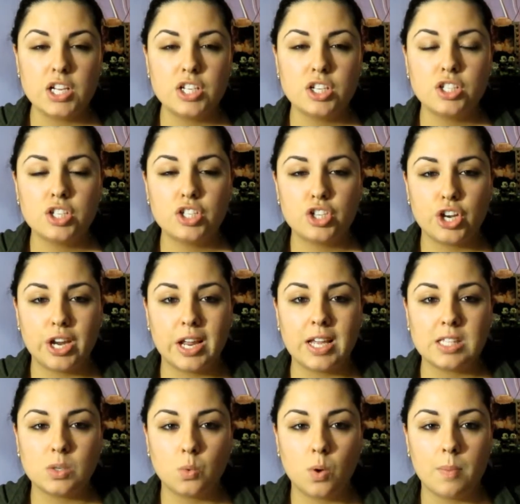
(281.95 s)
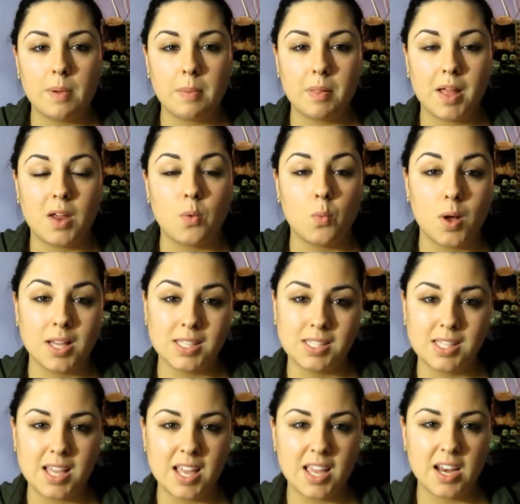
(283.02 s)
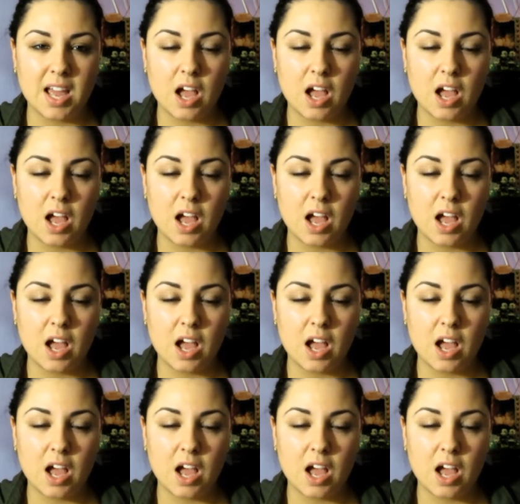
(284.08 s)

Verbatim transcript: just to show you guys what my plan was then,